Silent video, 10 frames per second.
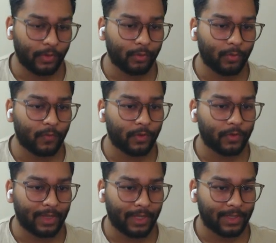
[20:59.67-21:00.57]
we're going to
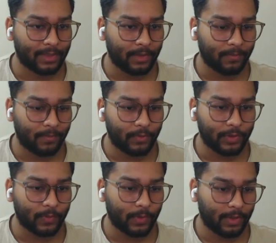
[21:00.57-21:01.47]
move on to the next step,
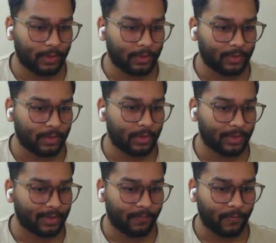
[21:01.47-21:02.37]
which
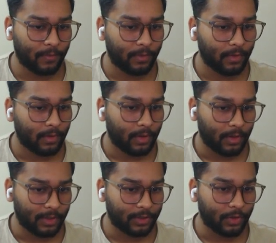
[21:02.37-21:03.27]
was step 4.
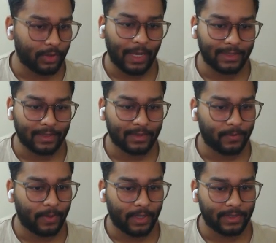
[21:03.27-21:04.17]
Install the
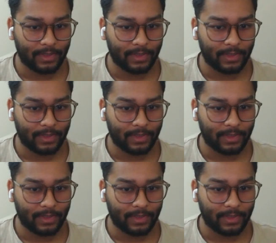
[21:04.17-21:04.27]
IsaacSim